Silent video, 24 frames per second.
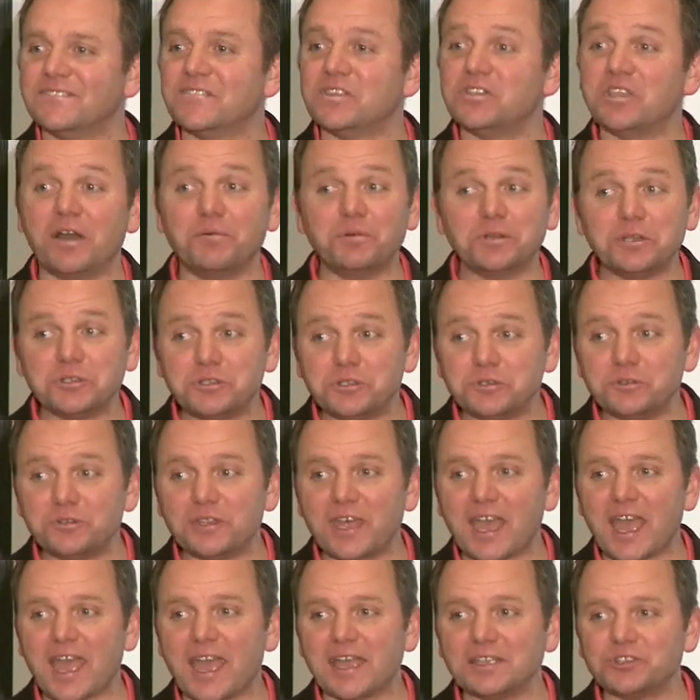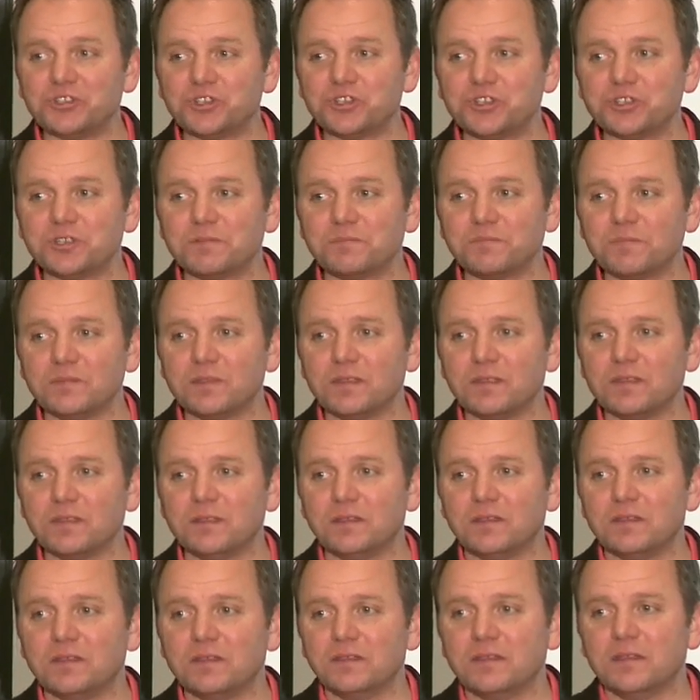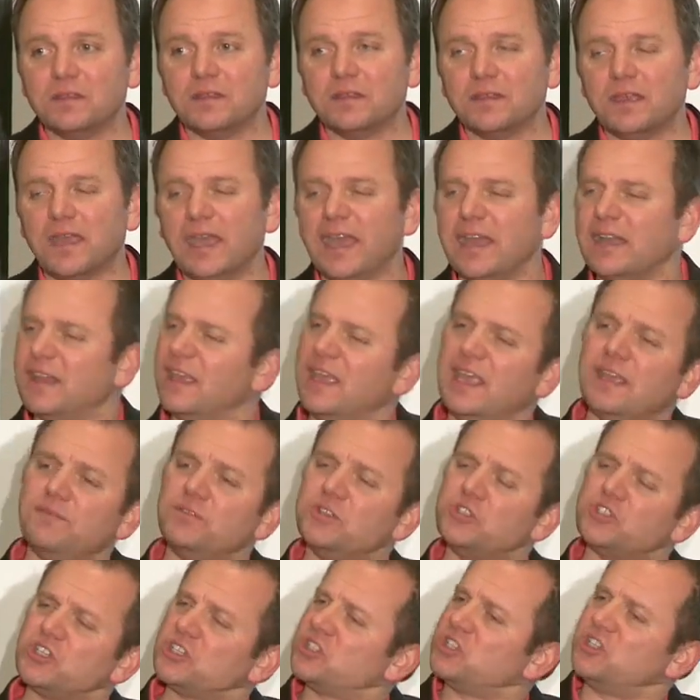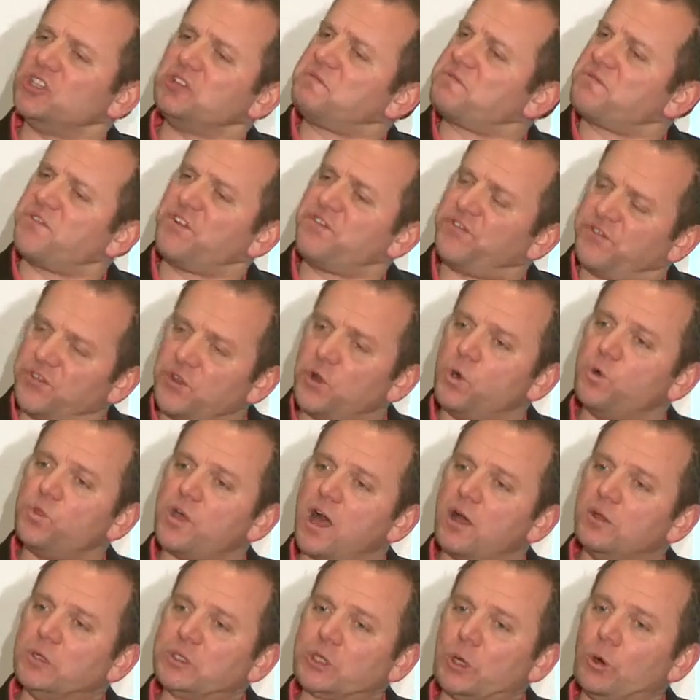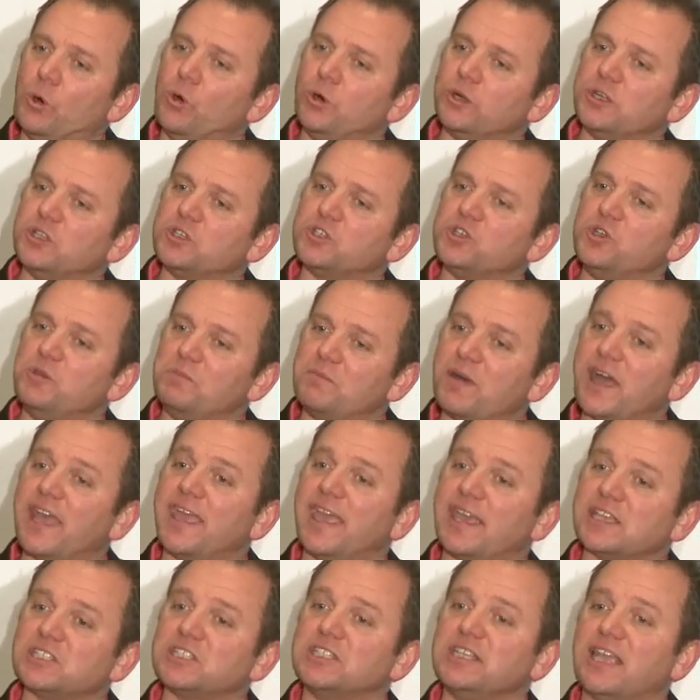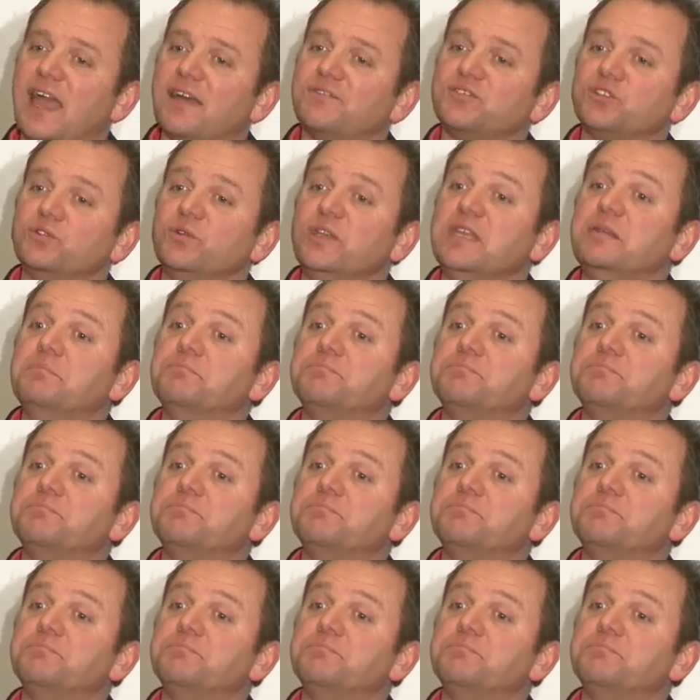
Don't want to do that. And even just to fulfill those orders, you may actually have to